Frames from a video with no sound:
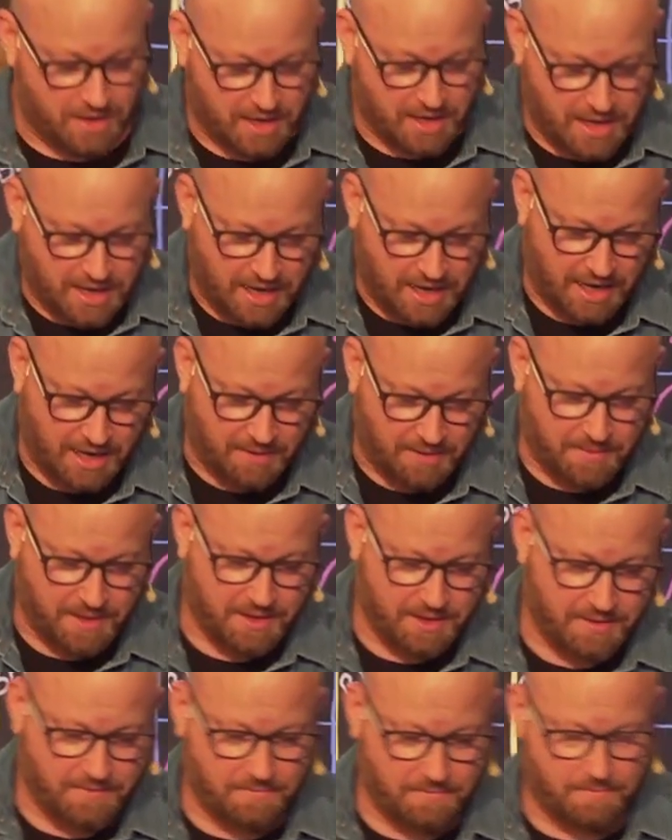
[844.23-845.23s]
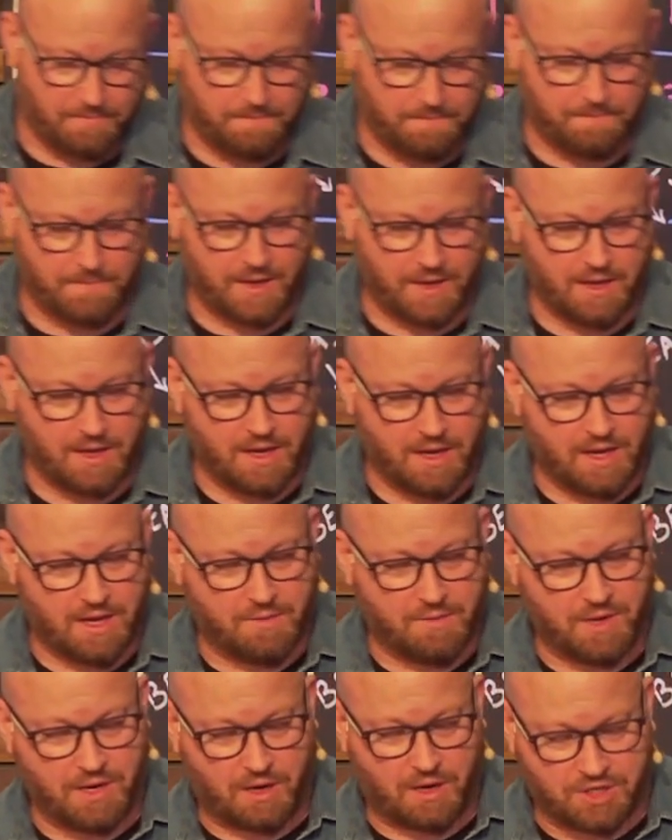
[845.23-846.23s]

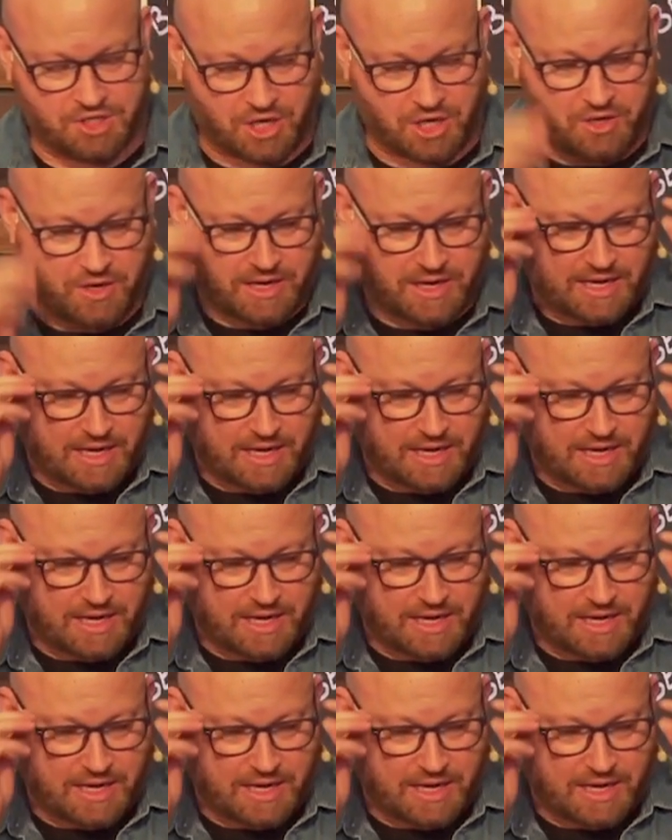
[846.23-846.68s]
But I'll show you